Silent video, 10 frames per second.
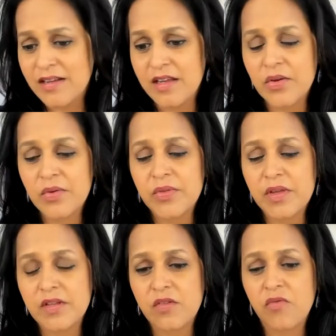You know,
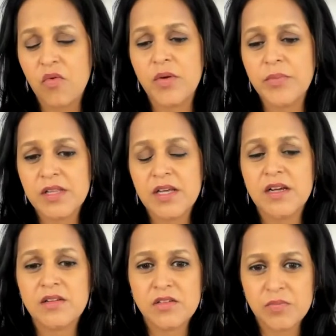it's a
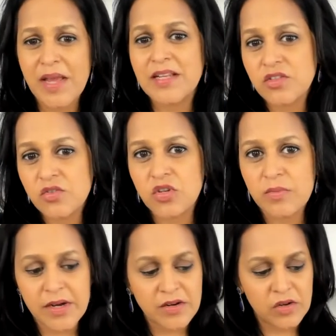formula pain solution
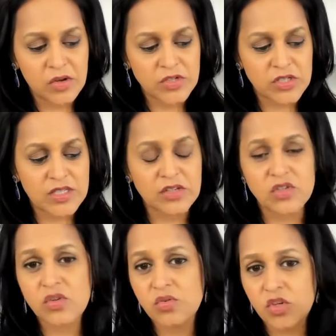bundle, which is these
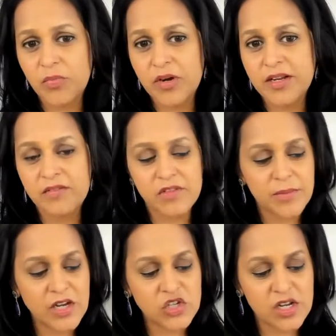two, turmeric and
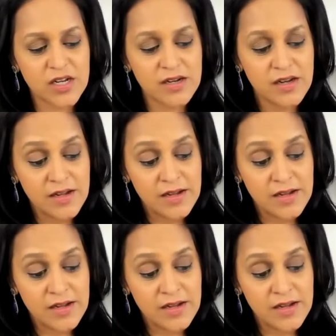inflammation.